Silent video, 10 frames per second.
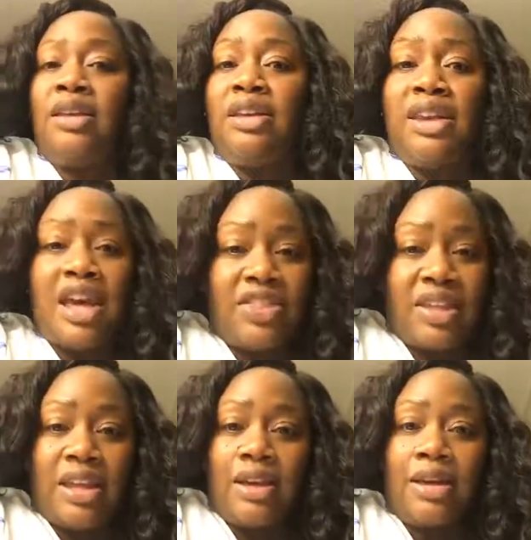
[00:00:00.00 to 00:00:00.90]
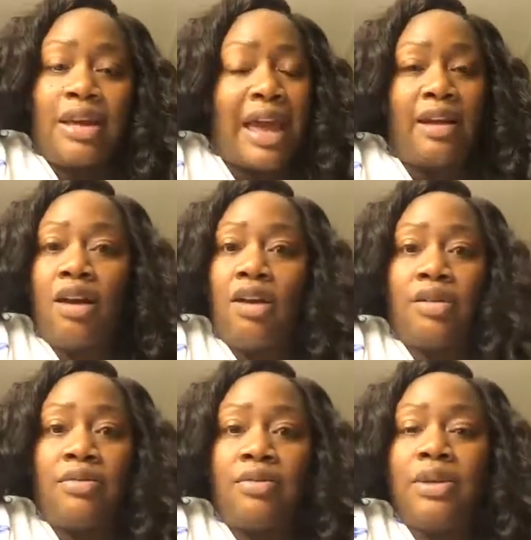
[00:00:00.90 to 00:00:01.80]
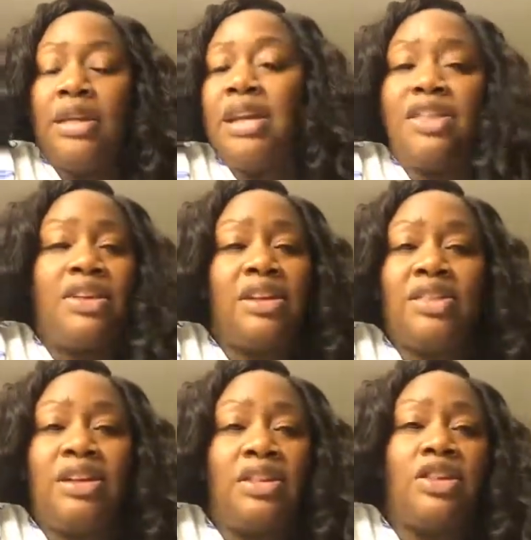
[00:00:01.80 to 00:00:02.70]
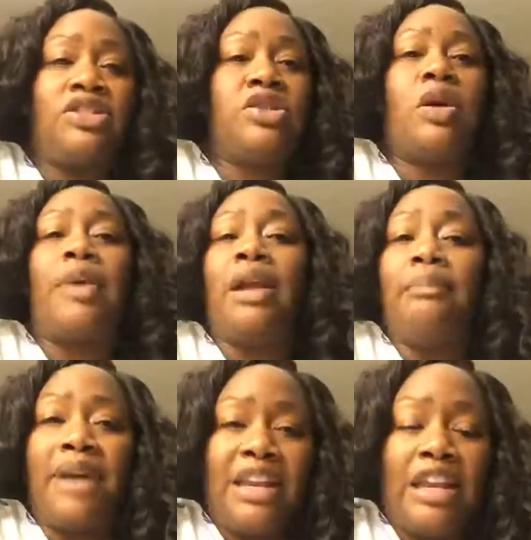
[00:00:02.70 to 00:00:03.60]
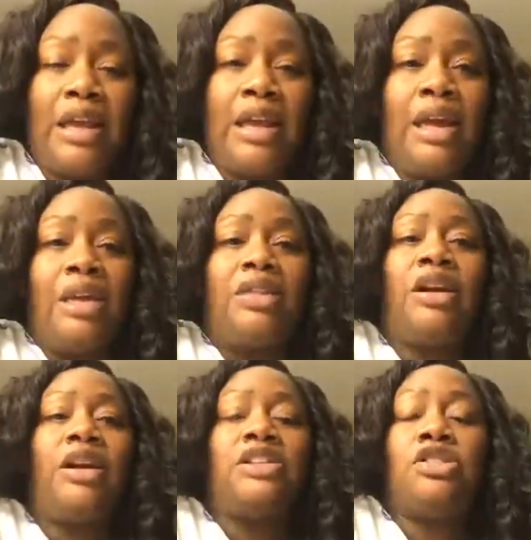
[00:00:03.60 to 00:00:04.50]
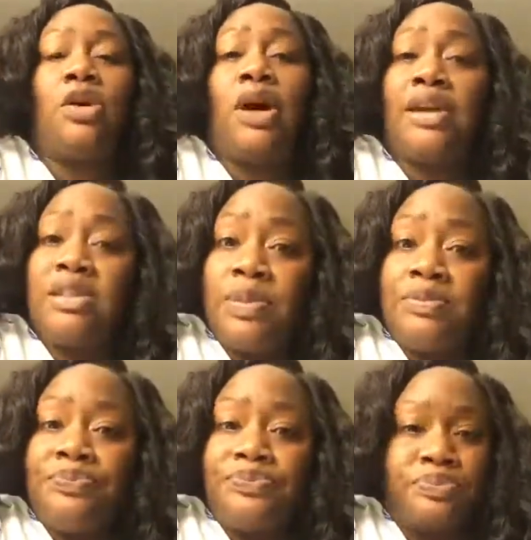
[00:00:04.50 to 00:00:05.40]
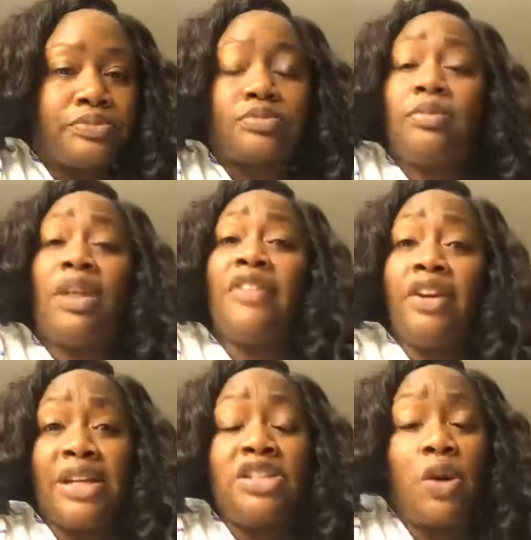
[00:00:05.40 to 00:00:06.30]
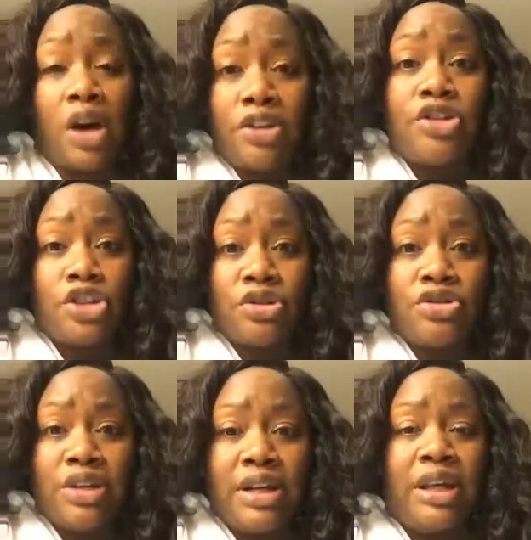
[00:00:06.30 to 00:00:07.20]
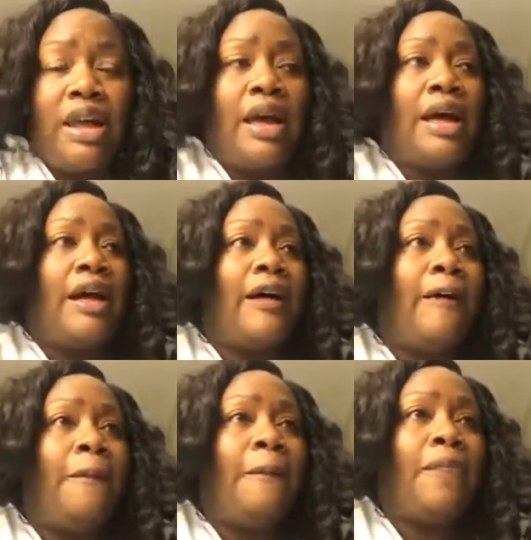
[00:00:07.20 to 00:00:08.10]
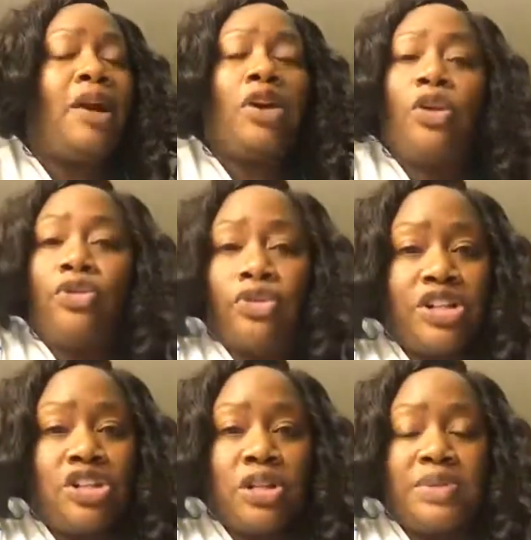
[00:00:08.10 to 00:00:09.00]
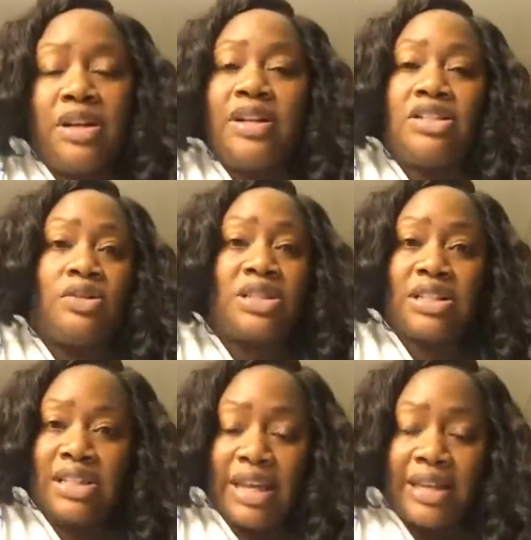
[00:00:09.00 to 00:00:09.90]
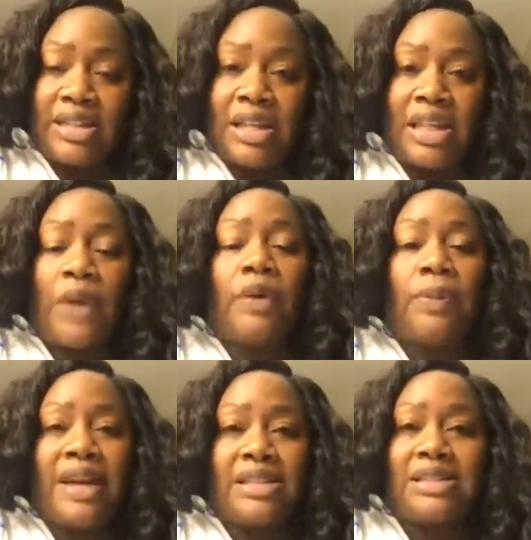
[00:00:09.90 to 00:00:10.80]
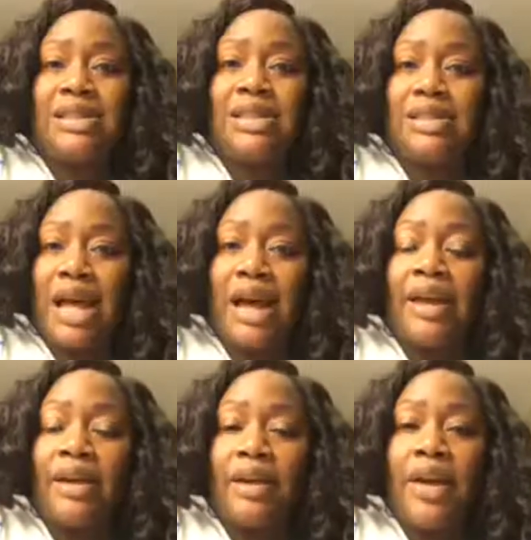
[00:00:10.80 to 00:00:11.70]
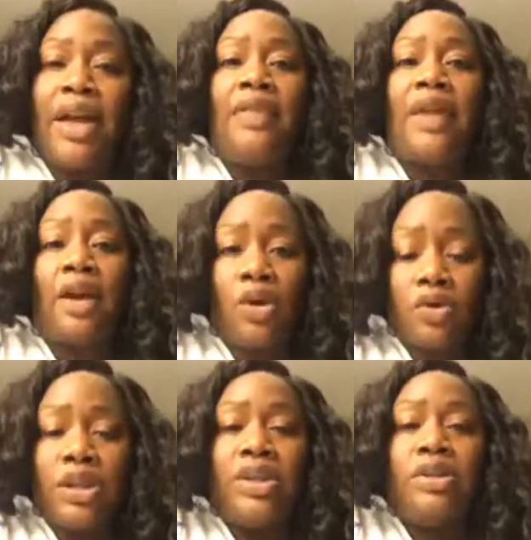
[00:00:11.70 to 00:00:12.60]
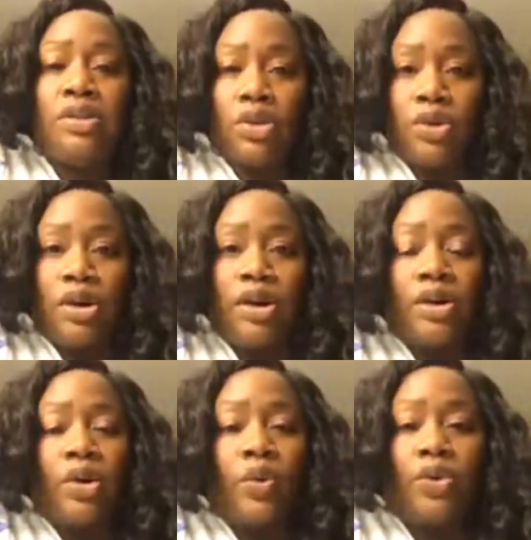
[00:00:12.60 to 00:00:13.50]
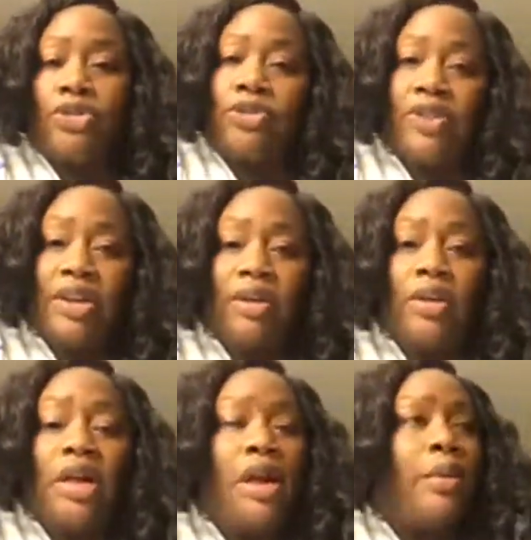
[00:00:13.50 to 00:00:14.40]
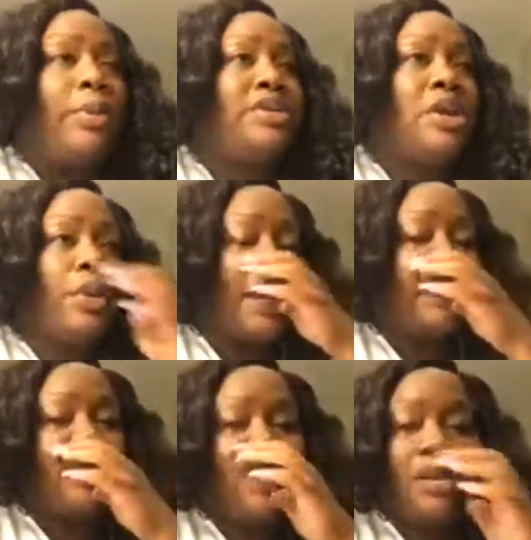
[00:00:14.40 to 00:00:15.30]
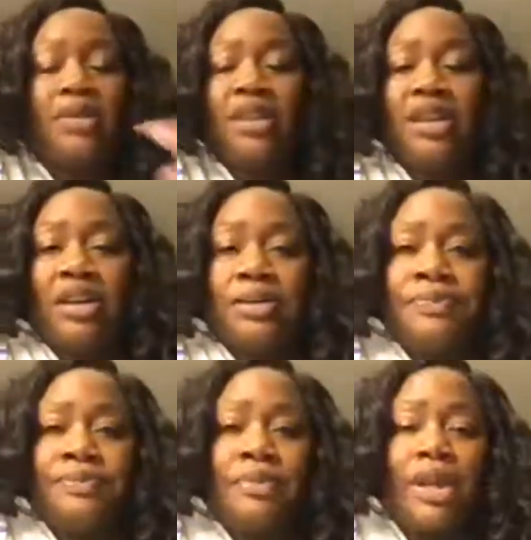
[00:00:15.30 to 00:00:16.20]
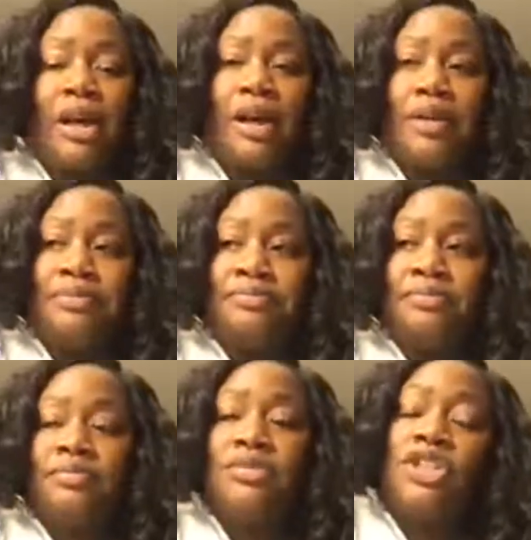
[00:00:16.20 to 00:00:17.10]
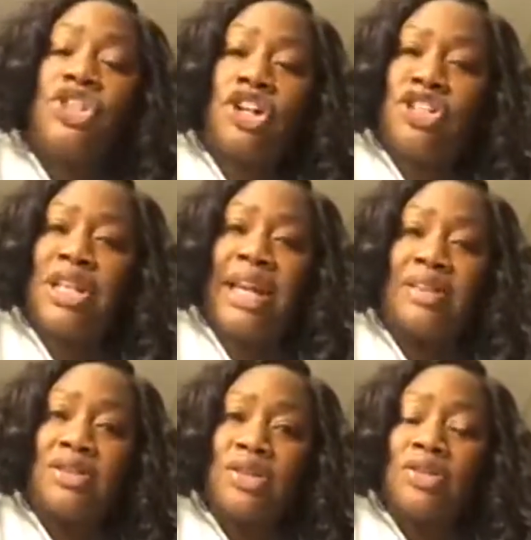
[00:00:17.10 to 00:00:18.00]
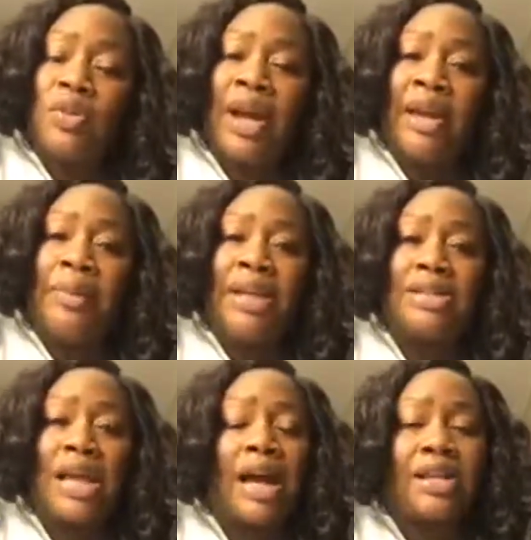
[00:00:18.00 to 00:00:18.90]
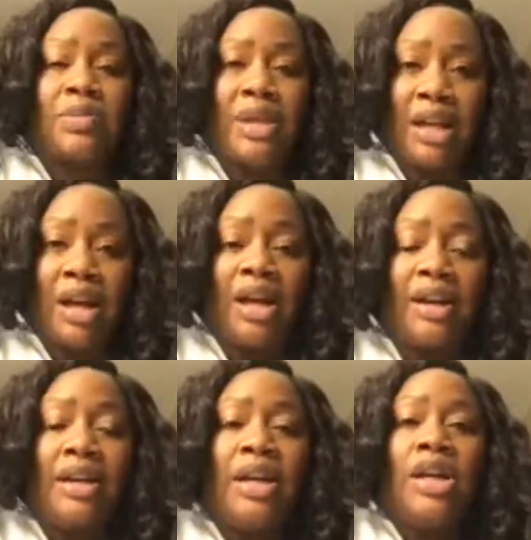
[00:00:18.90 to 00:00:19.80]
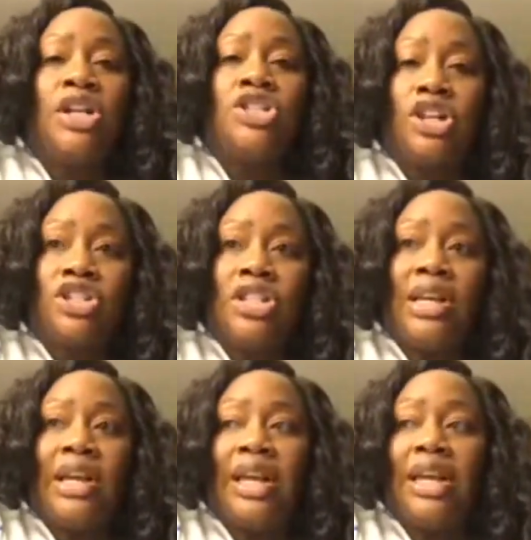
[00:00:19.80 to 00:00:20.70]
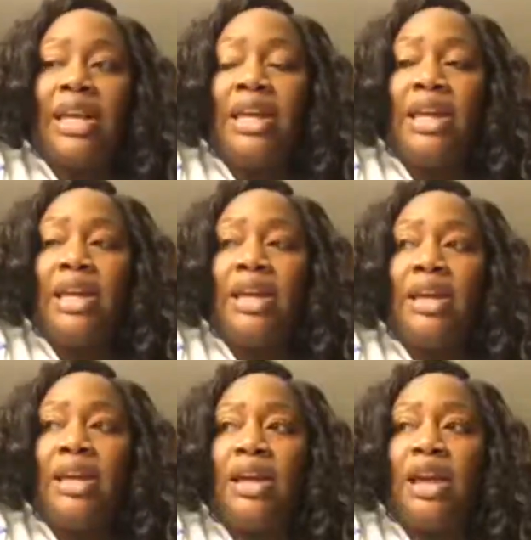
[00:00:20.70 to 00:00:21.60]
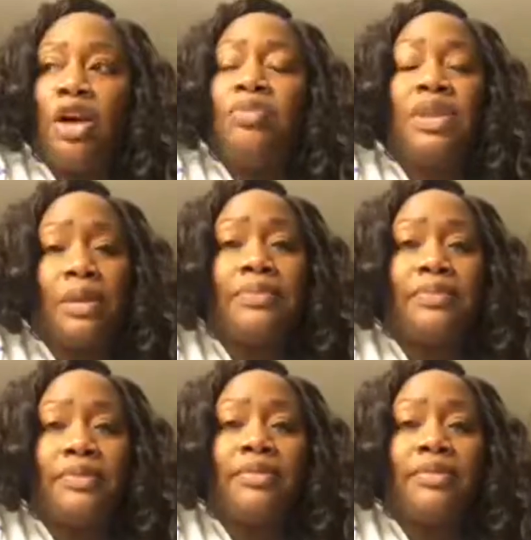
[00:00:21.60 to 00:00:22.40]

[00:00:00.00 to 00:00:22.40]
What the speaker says: nothing at all. Nothing. There's no amount of money. There is no husband. There is no other children. There are no friendships. There is no success that replaces a desire that only the Lord will fulfill. But don't give them the churchy answers, right? Because God is beyond churchy, and He helped them.